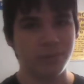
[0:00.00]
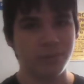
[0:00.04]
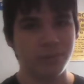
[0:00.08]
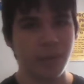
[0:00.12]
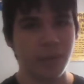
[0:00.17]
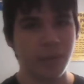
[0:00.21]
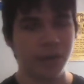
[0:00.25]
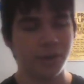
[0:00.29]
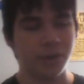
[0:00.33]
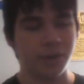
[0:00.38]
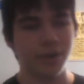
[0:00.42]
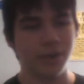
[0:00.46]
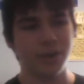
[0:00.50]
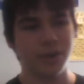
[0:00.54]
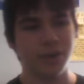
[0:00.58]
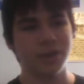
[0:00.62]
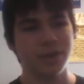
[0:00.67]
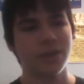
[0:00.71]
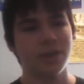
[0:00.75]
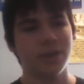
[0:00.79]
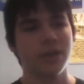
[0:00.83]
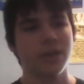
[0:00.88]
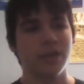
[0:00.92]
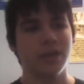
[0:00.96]
better,
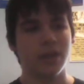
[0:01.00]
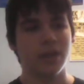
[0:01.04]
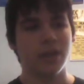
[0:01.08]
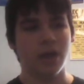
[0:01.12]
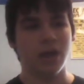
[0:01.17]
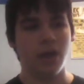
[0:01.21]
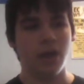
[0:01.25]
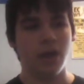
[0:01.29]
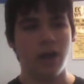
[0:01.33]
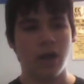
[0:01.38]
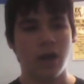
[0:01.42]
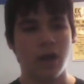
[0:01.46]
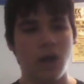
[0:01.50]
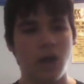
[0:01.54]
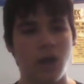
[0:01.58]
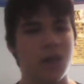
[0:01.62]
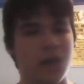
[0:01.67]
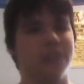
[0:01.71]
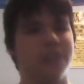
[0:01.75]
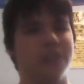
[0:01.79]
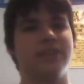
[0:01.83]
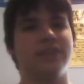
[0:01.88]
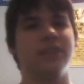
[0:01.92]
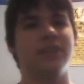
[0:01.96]
uh,
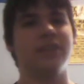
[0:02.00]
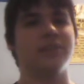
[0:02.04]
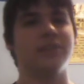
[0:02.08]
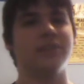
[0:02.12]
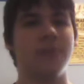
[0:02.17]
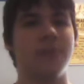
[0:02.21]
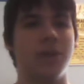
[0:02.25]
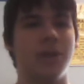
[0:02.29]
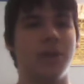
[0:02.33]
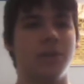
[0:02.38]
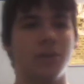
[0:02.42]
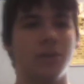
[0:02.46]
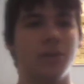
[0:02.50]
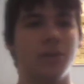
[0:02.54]
Austin's better, The